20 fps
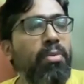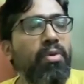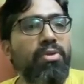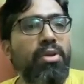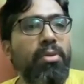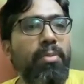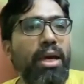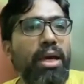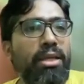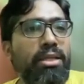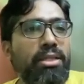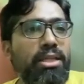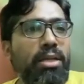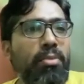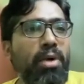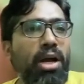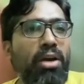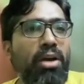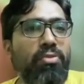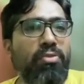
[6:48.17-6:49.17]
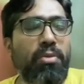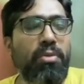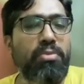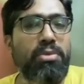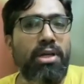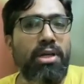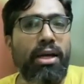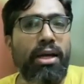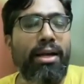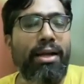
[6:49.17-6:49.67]
some of the mainstream art
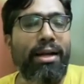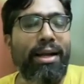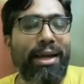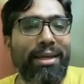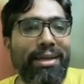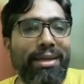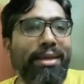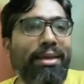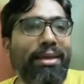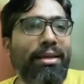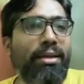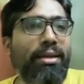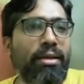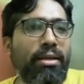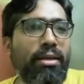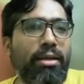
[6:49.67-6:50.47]
forms are like dying.